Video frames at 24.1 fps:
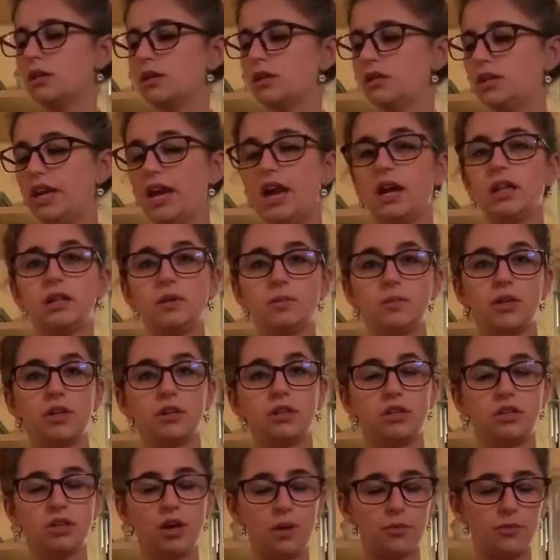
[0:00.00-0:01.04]
Ellen
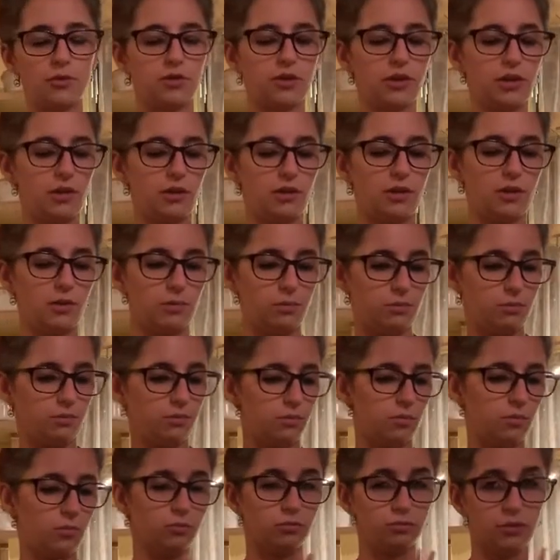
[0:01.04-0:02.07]
Montgomery
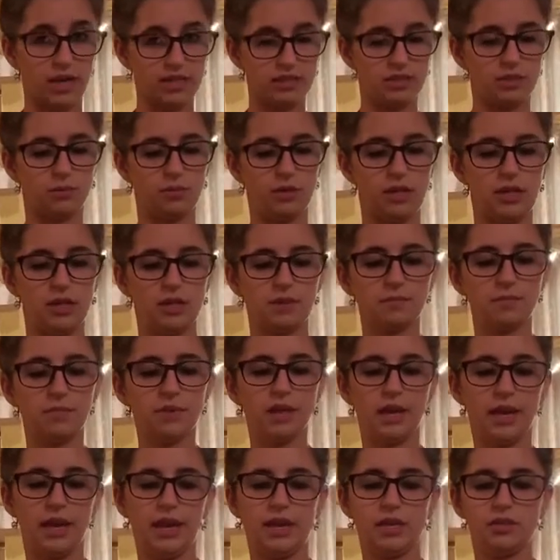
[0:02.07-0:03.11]
recipe.
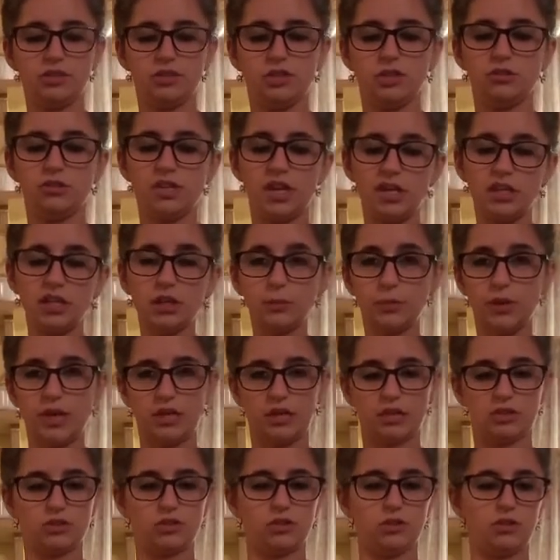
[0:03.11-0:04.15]
It's you take your
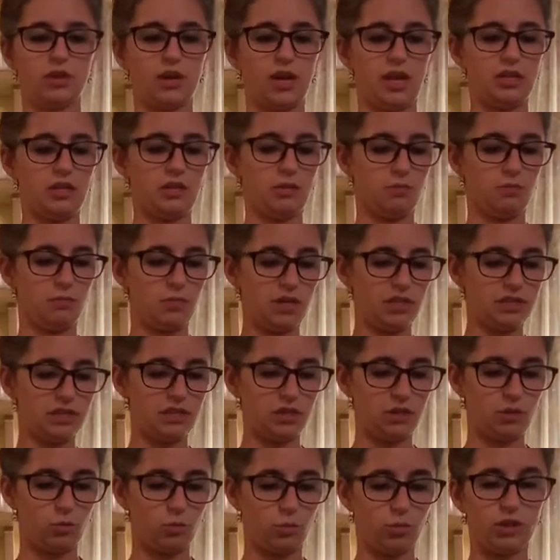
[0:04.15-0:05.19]
baking soda and you mix
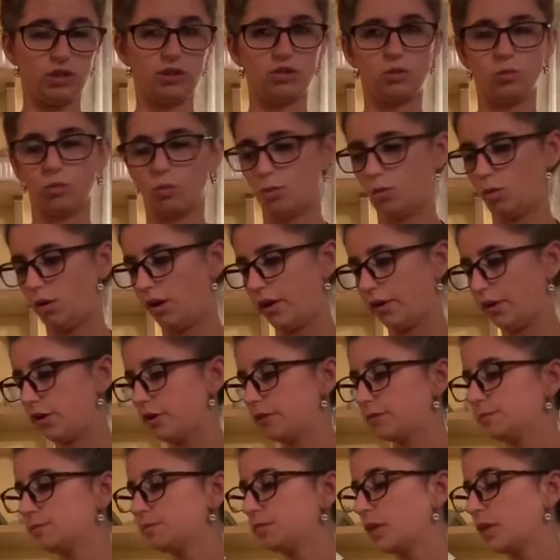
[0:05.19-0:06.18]
it with water.